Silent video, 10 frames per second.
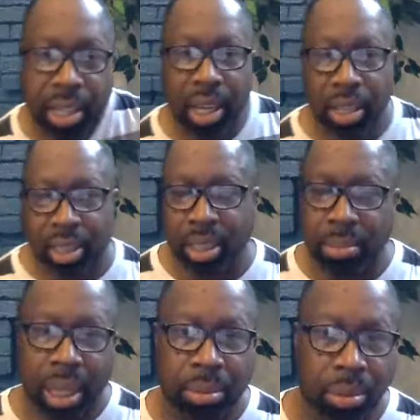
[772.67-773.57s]
Uh,
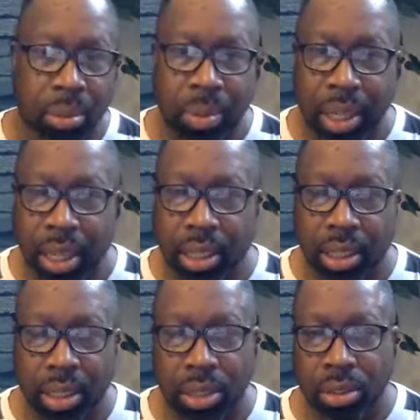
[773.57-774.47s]
sometimes when we
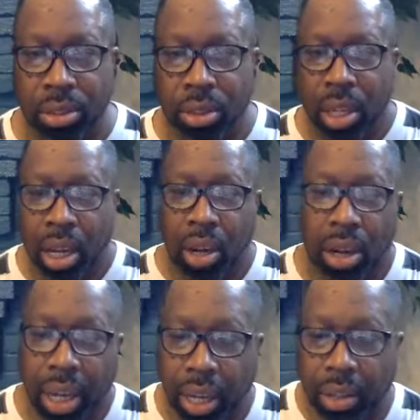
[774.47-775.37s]
listen to or
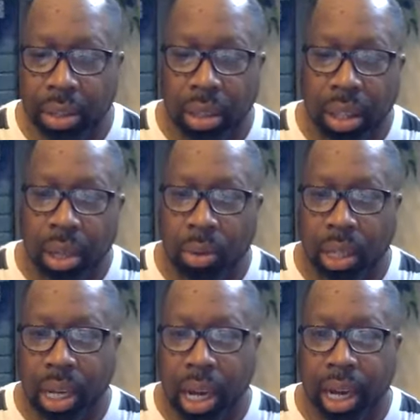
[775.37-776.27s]
hear
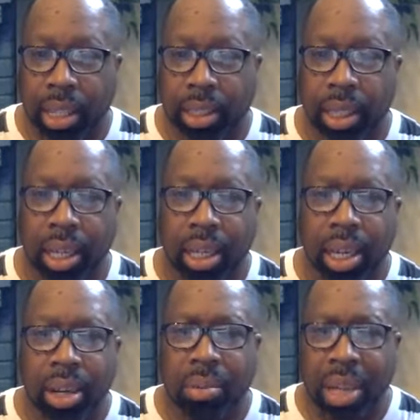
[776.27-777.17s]
what God has said,
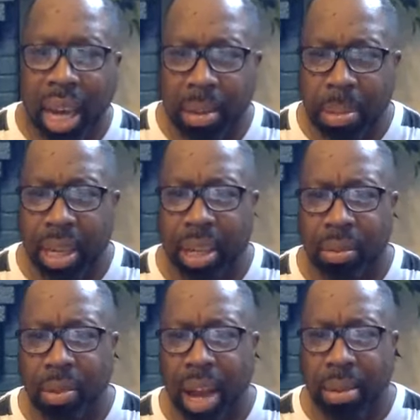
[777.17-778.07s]
we got to be in the
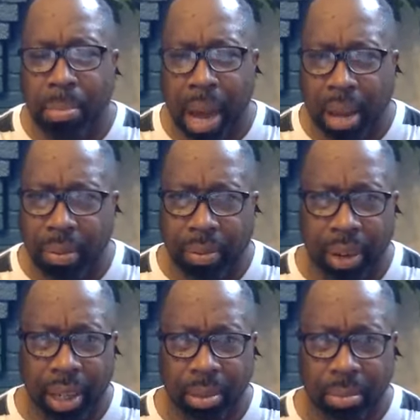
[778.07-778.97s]
right mind
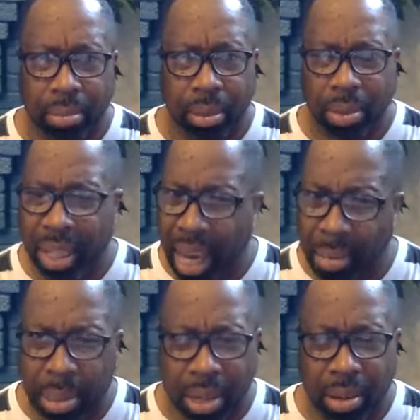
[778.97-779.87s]
frame. We got
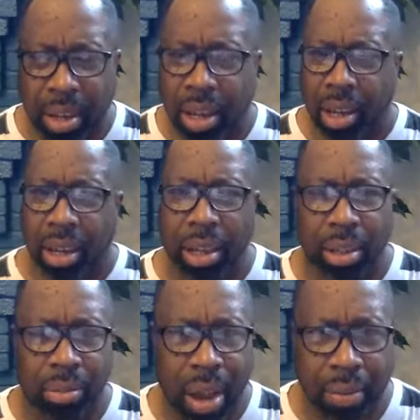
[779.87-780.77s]
to be in uh,
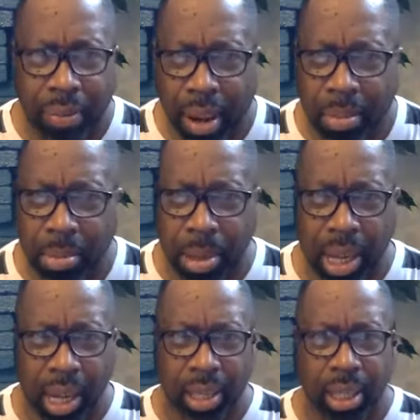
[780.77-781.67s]
the right frame of
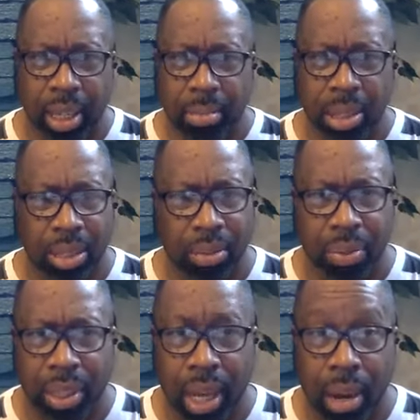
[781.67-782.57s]
mind because if
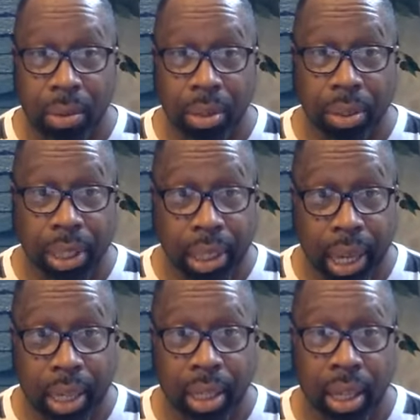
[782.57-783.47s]
we're not, we'll reject